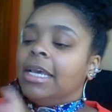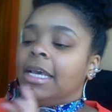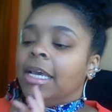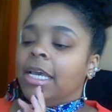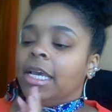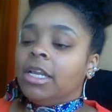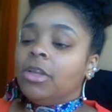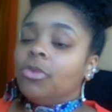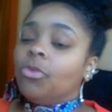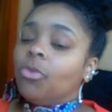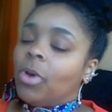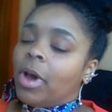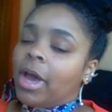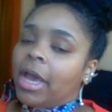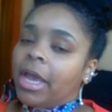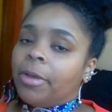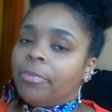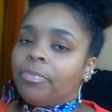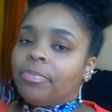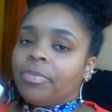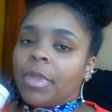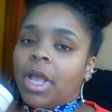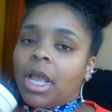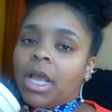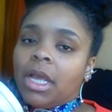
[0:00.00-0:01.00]

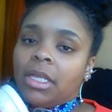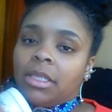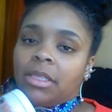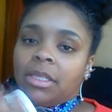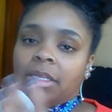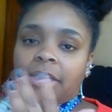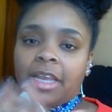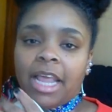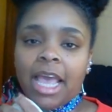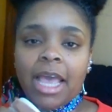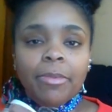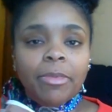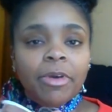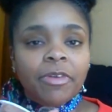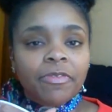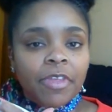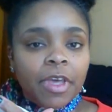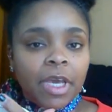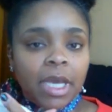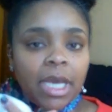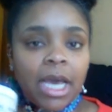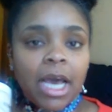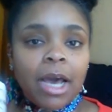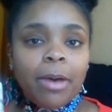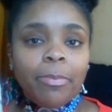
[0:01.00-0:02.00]
Anyway, the name of
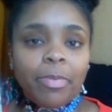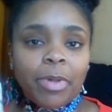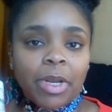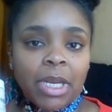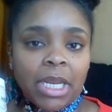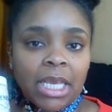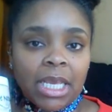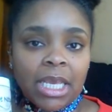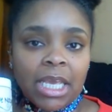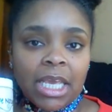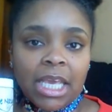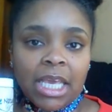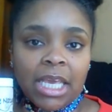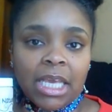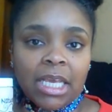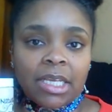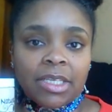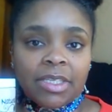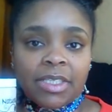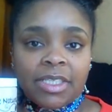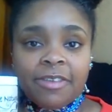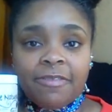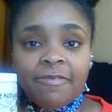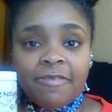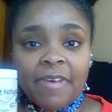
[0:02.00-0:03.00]
the company
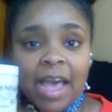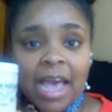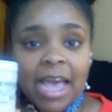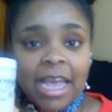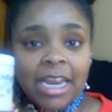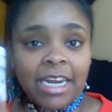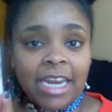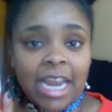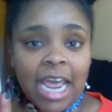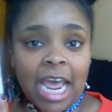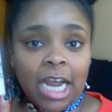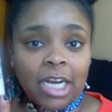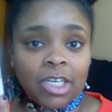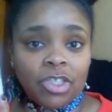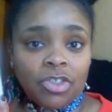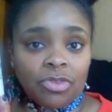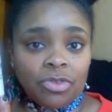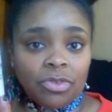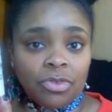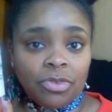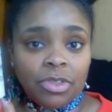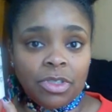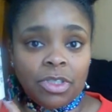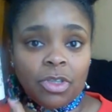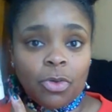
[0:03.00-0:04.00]
is Divine Naturals.